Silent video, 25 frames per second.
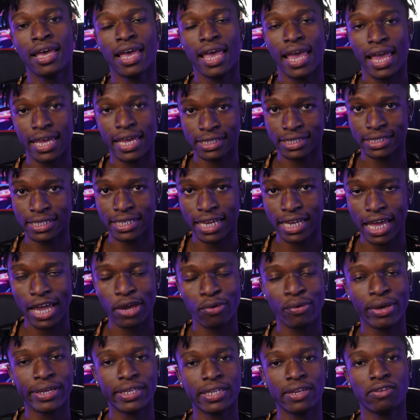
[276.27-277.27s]
and then I
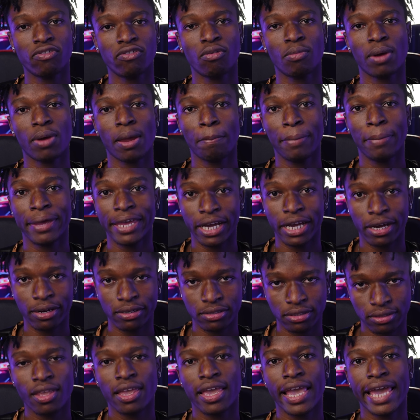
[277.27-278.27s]
waited for my payout,
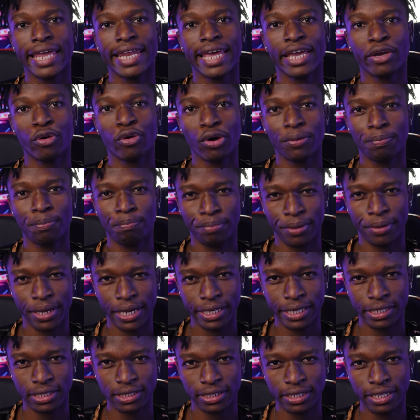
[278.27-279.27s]
and I got
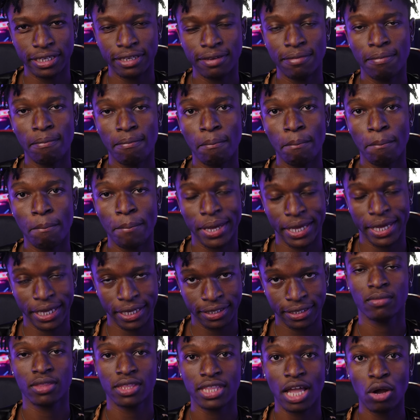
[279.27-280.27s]
paid in May.
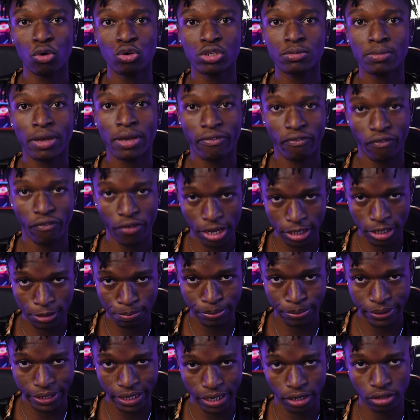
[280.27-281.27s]
That was my first
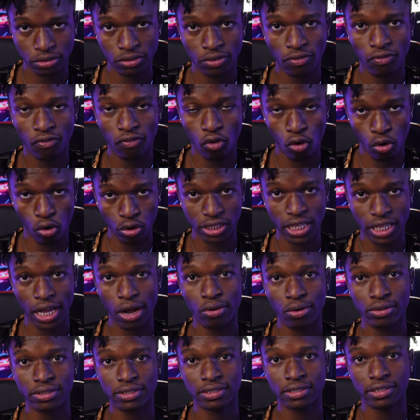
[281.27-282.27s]
payout,
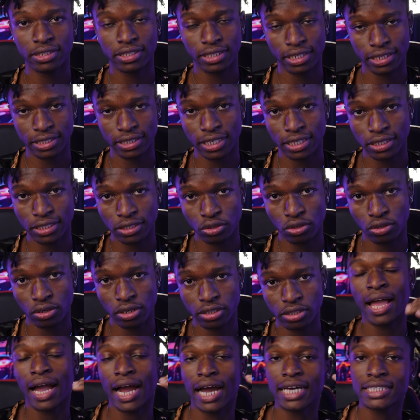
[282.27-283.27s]

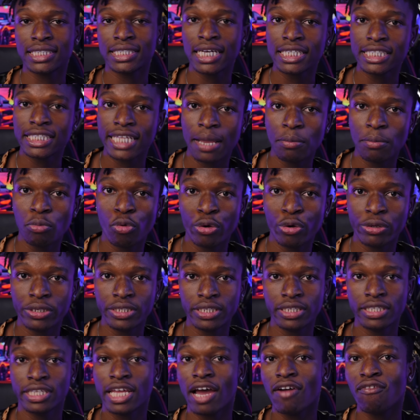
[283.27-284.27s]
$4,600. At that time
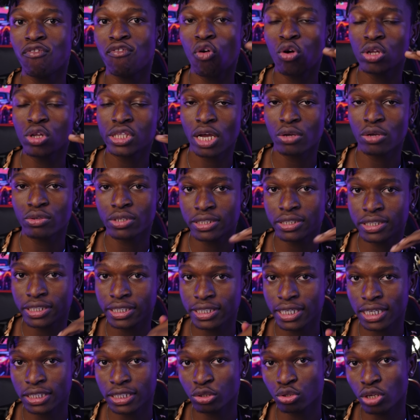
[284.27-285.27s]
already, that
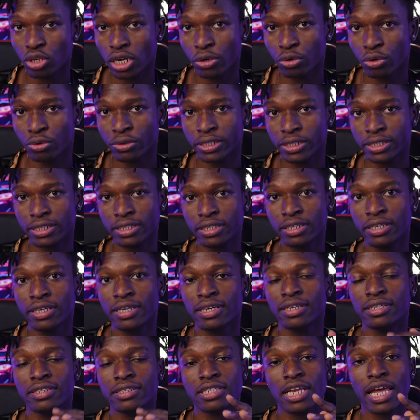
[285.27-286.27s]
$4,600 already
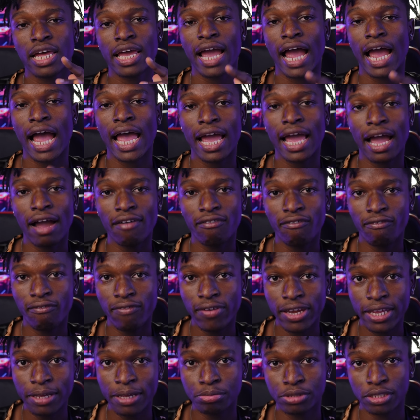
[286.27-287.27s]
is like I have
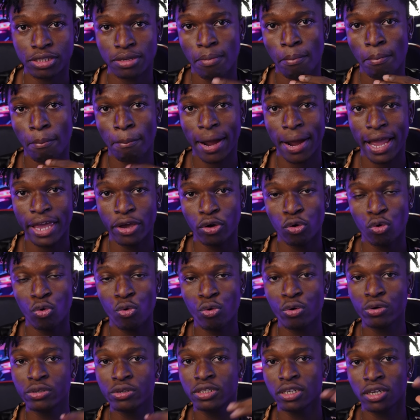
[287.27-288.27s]
flipped my
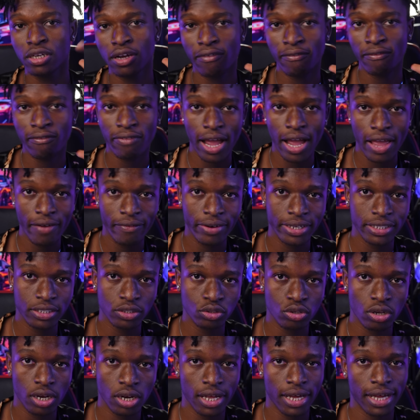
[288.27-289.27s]
own
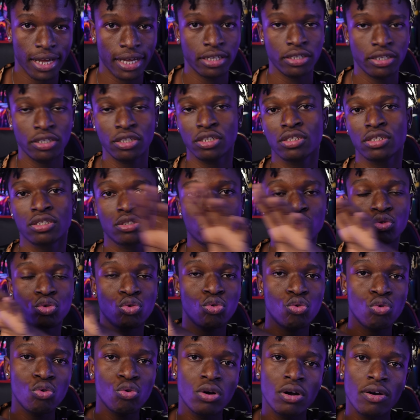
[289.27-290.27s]
$500
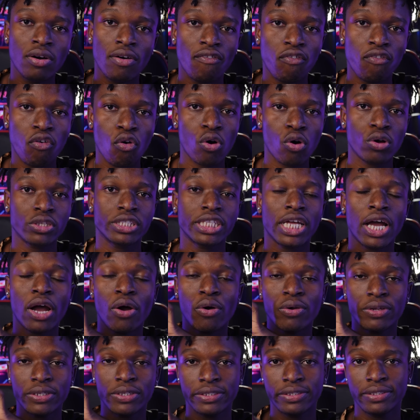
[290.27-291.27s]
to
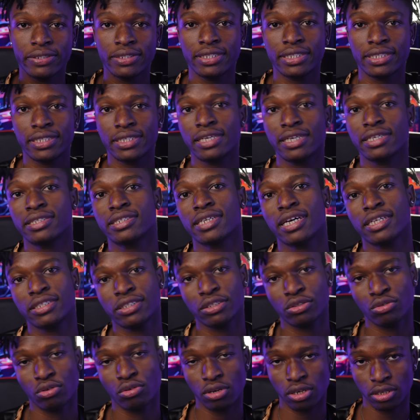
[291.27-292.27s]

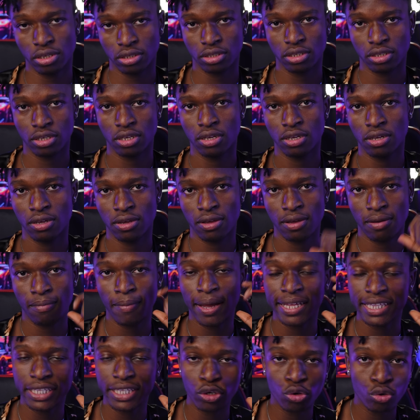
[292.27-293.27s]
$4,600.
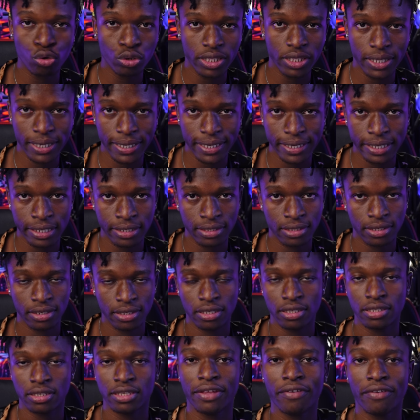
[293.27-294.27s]
But the good thing is,
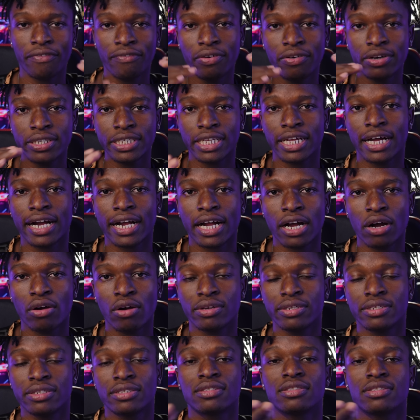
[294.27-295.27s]
the funded
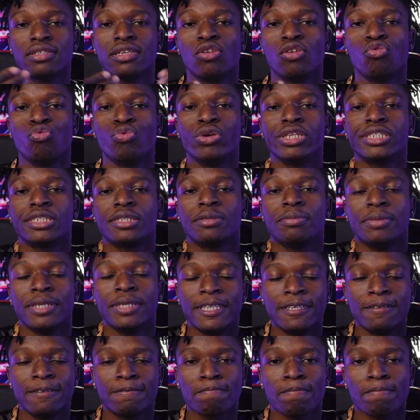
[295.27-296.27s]
account is still with
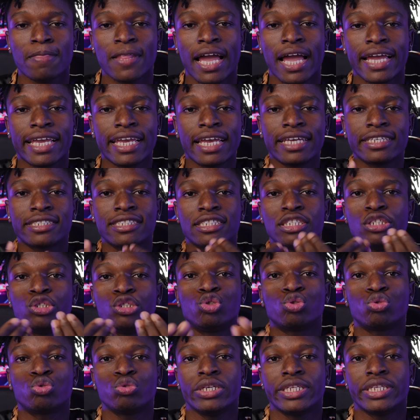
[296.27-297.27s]
me. I can still
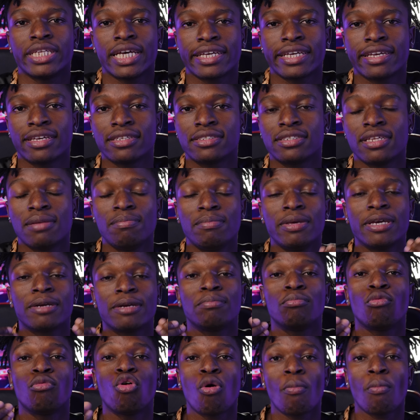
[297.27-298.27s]
trade, I can still make
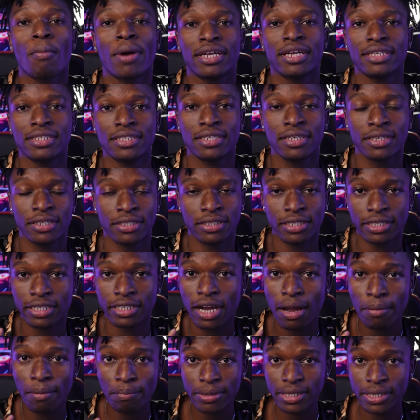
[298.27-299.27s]
more money. The
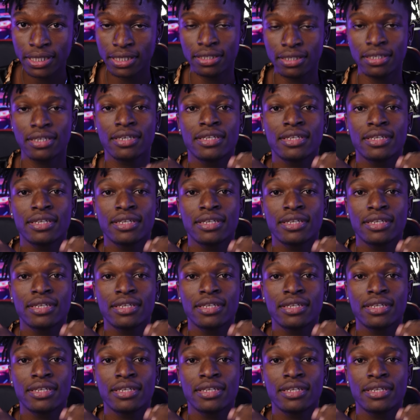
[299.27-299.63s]
company